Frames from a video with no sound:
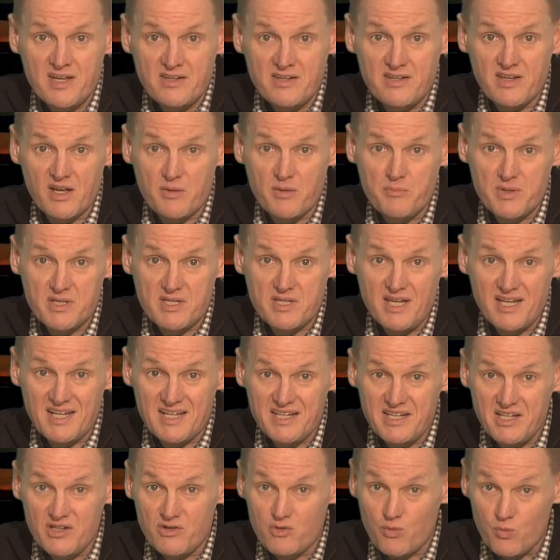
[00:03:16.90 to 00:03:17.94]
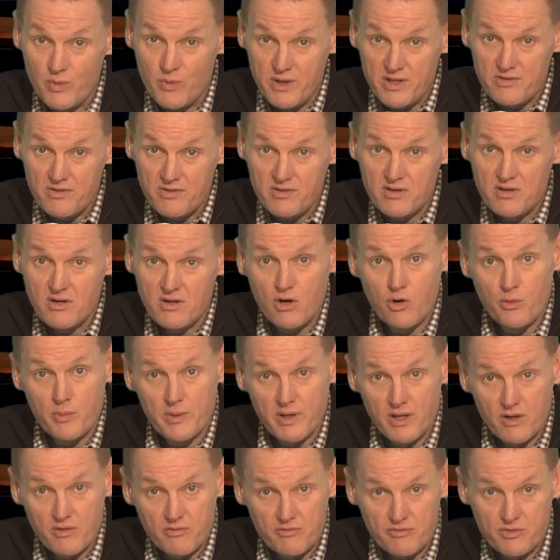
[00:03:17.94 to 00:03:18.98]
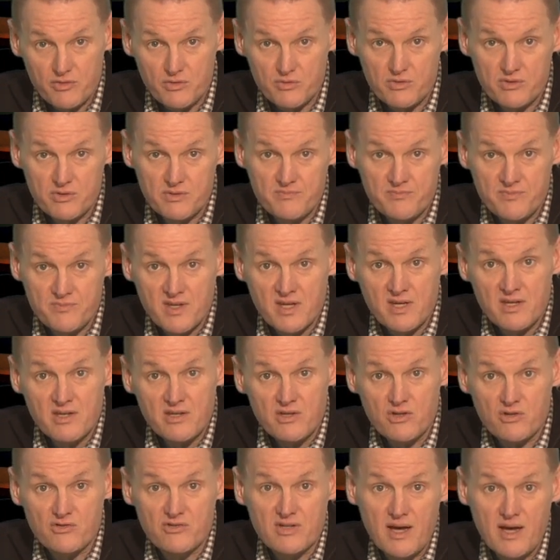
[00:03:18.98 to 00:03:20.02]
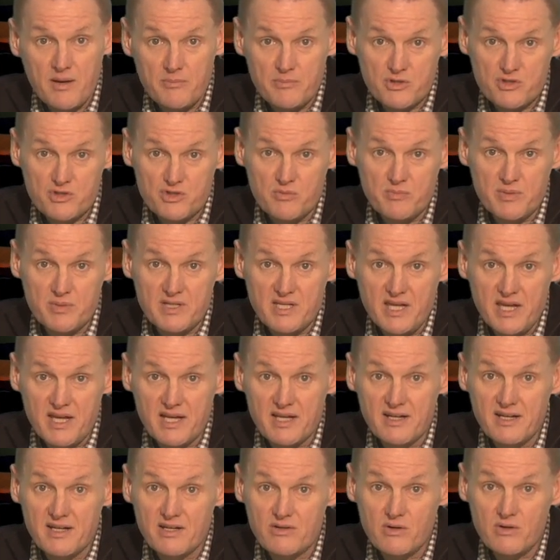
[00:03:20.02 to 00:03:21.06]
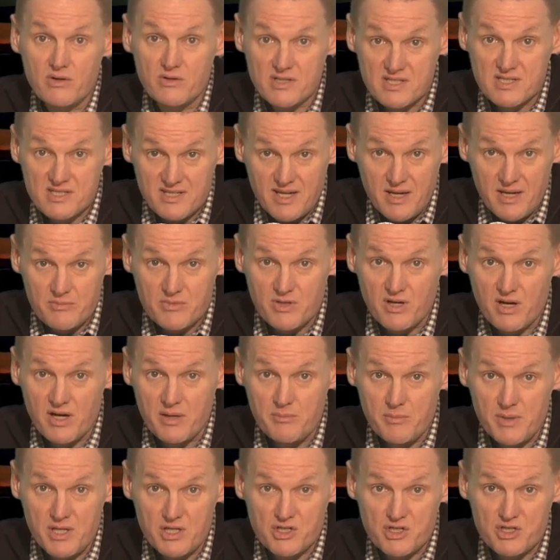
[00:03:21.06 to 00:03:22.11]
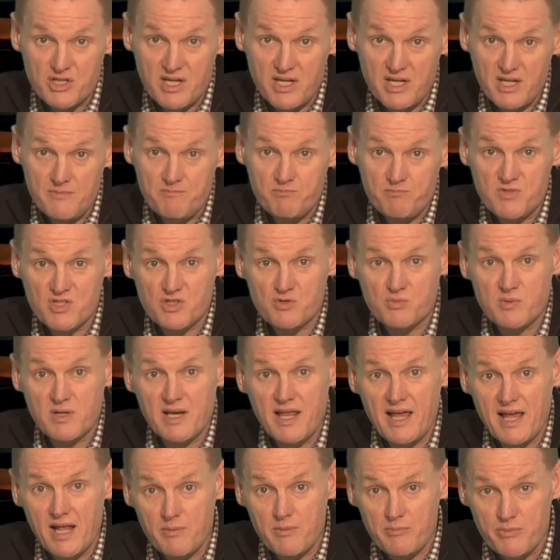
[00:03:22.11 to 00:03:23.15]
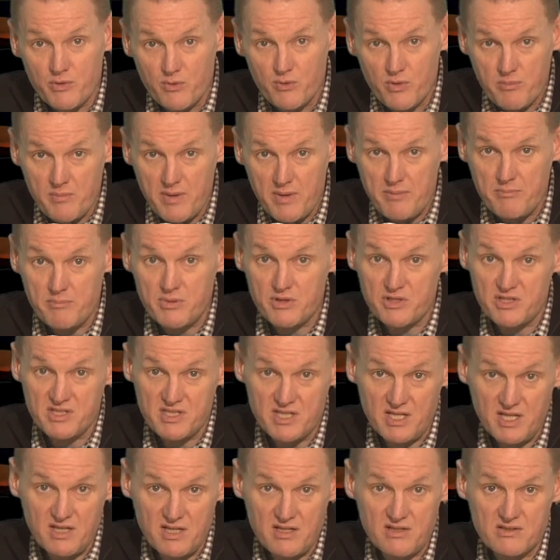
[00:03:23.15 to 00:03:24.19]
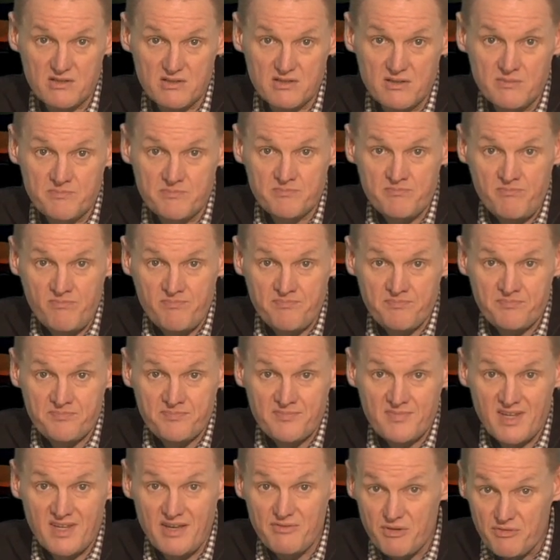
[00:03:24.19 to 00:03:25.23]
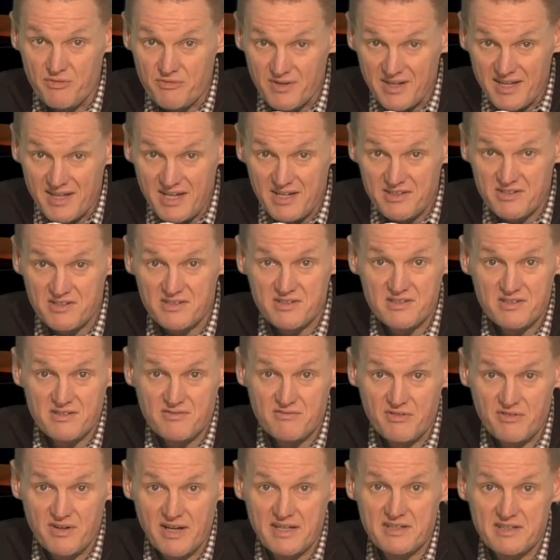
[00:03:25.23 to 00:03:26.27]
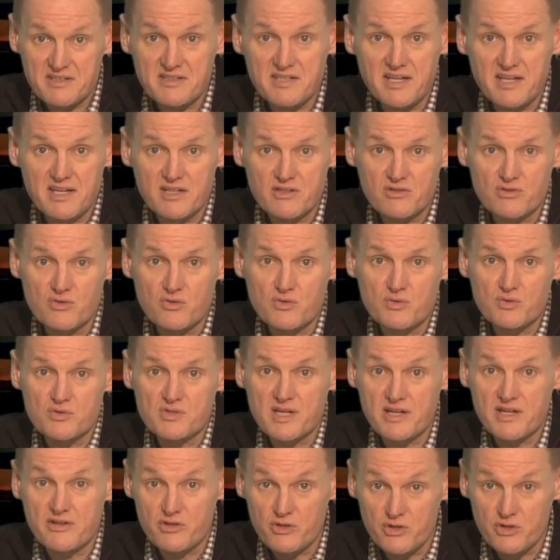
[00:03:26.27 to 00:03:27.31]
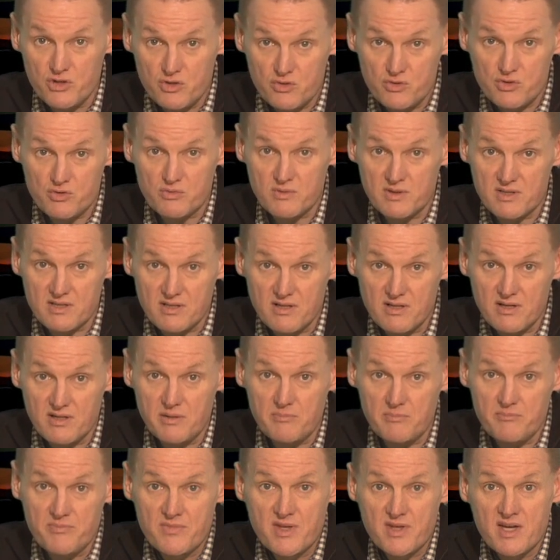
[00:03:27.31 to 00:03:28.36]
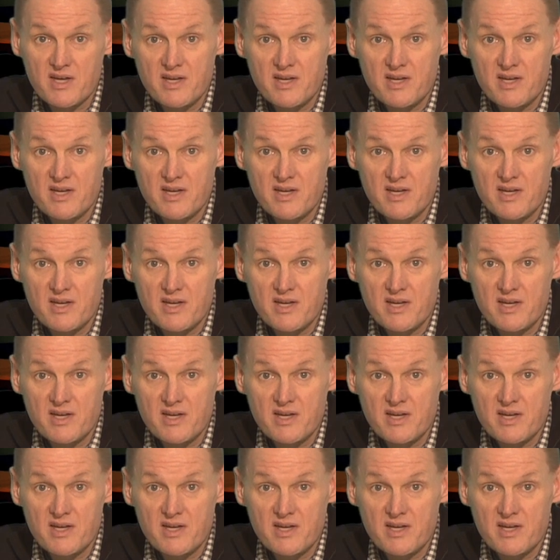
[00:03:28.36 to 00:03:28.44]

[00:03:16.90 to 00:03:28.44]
They can be taken either with or without food. Your tablet should be taken at around the same time each day. This will help you remember to take it. If you forget to take a dose at your usual time,